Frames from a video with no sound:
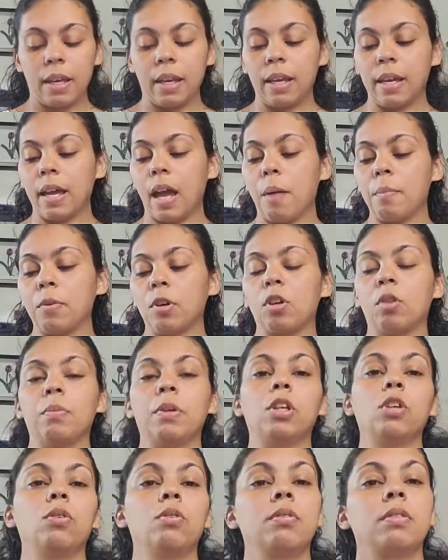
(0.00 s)
And I'm gonna
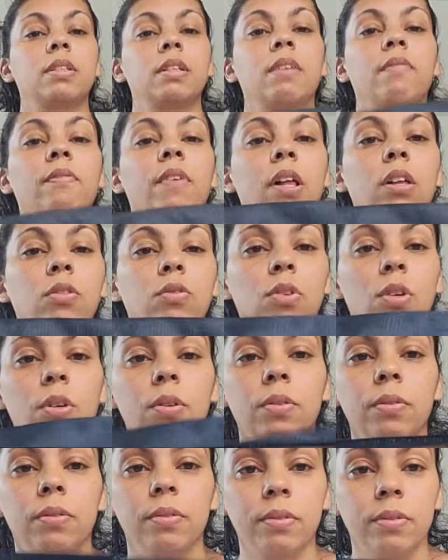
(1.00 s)
be using
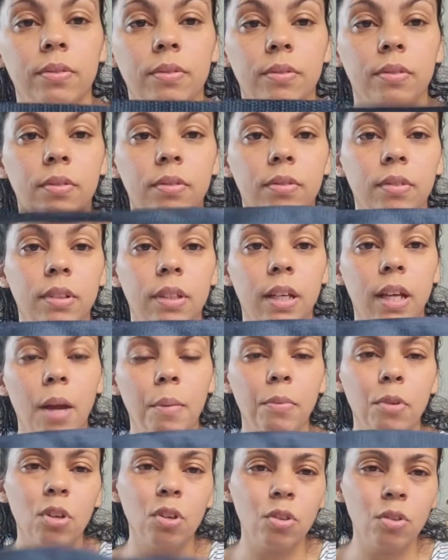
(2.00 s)
Velcro. Okay,
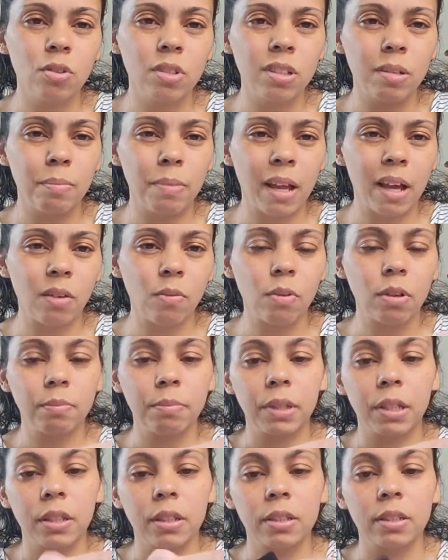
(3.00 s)
I'm gonna use the black one
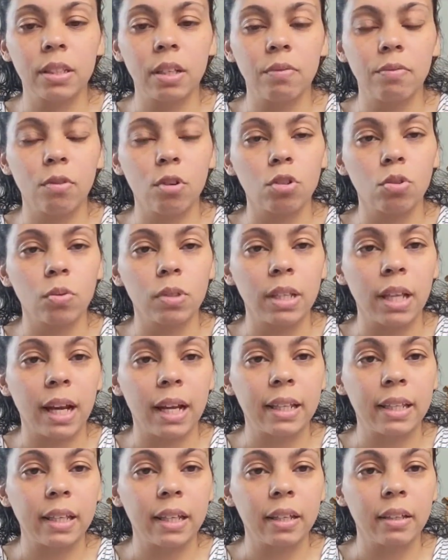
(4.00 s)
because the first one that
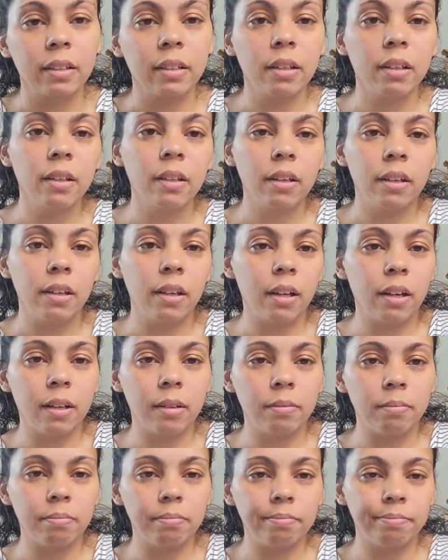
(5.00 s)
I did
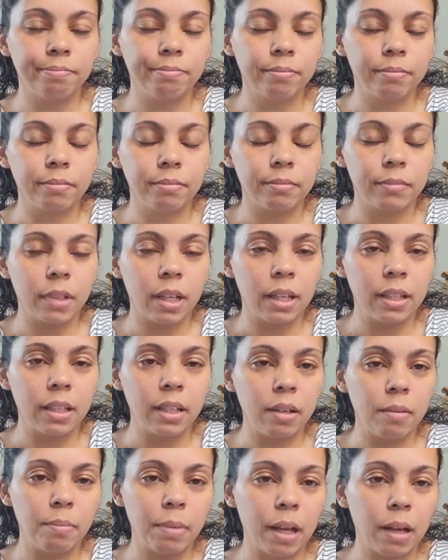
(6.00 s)
in
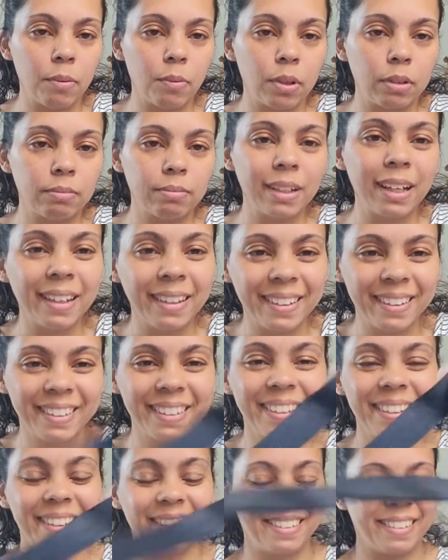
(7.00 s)
black one.
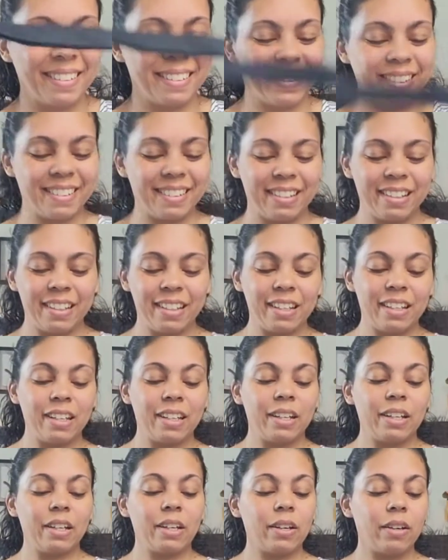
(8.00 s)

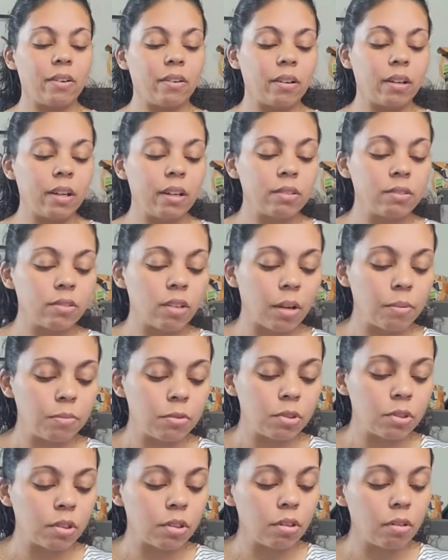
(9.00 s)
Okay, so I'm
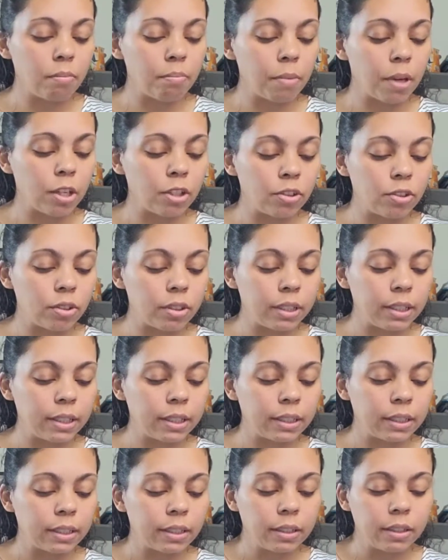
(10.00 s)
just gonna measure
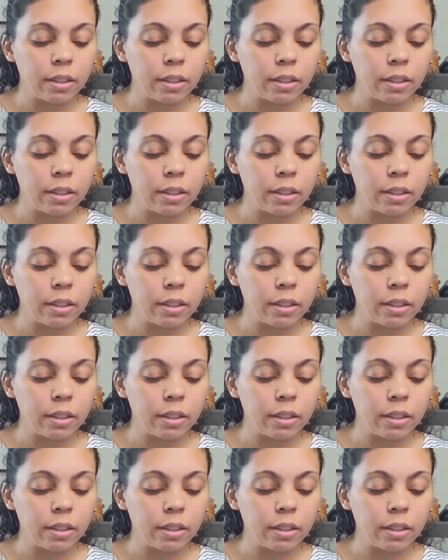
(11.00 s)
it.